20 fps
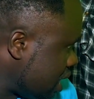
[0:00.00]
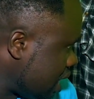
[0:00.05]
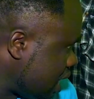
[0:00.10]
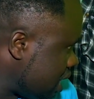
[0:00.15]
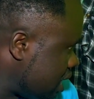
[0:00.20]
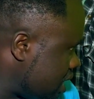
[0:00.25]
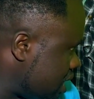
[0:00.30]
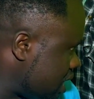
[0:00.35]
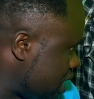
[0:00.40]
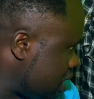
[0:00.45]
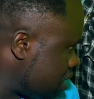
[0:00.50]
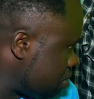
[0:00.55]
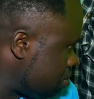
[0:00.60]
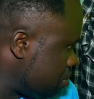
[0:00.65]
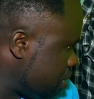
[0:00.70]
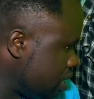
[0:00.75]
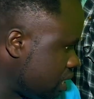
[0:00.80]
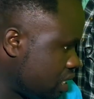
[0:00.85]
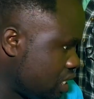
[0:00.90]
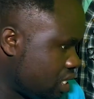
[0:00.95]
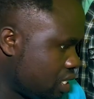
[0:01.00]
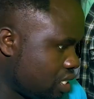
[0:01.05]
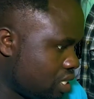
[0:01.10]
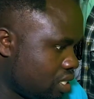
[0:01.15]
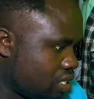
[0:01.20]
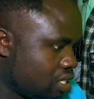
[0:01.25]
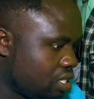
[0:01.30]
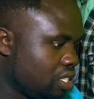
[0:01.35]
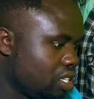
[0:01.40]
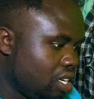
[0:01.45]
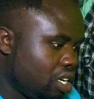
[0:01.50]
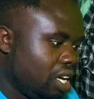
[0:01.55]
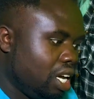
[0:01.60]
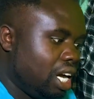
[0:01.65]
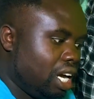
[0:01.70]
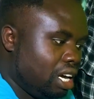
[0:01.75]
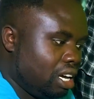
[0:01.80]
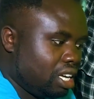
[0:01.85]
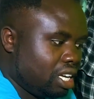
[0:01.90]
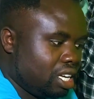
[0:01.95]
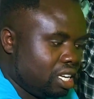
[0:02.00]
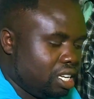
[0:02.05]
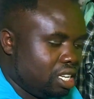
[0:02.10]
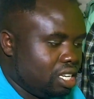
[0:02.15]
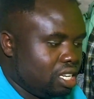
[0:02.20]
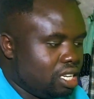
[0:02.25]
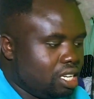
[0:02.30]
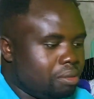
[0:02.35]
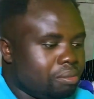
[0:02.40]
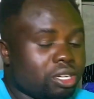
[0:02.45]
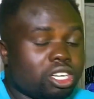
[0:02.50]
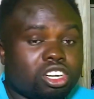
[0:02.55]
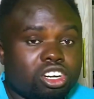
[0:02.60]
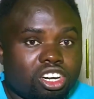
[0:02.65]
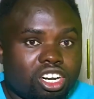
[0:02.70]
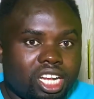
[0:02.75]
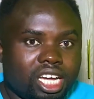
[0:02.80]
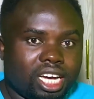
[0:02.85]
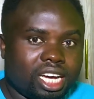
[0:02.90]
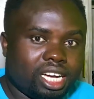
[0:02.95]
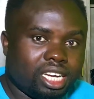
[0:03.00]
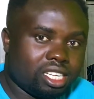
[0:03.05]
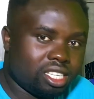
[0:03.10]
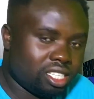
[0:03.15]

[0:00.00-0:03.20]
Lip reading: adjustments. Okay, let me call her.